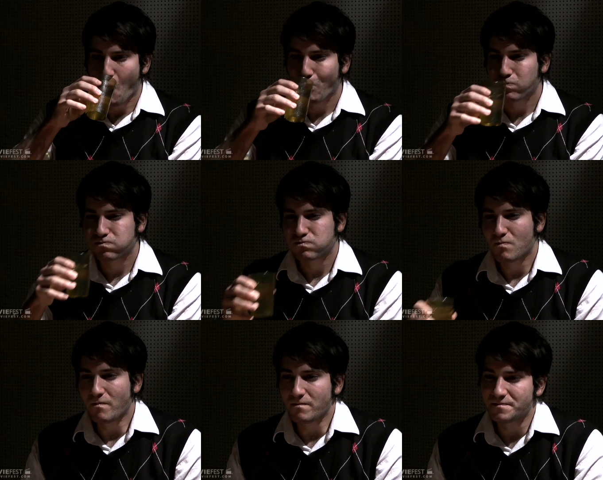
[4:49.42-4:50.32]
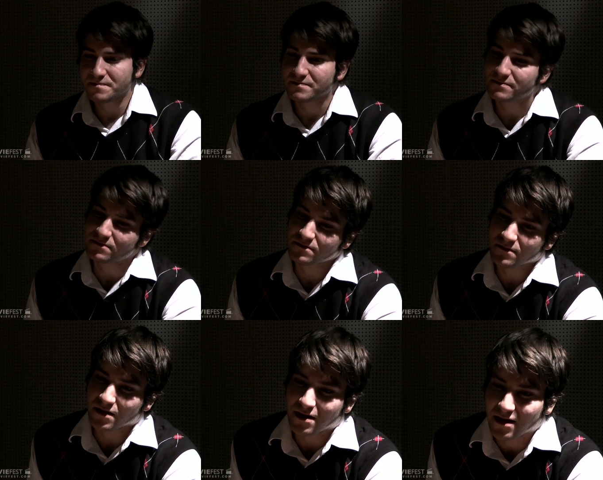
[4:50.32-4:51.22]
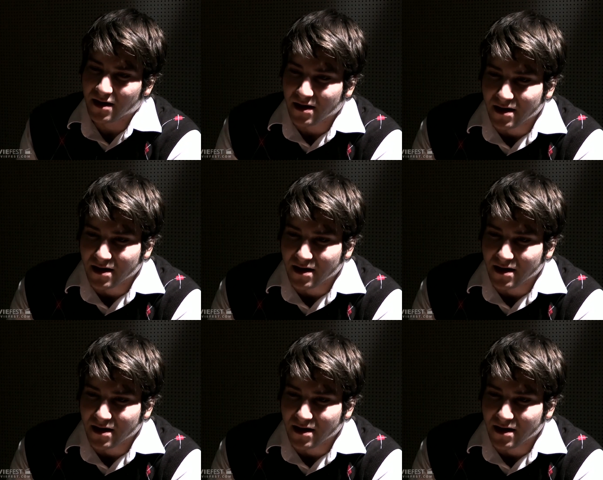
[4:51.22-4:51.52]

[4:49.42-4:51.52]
Nothing is said.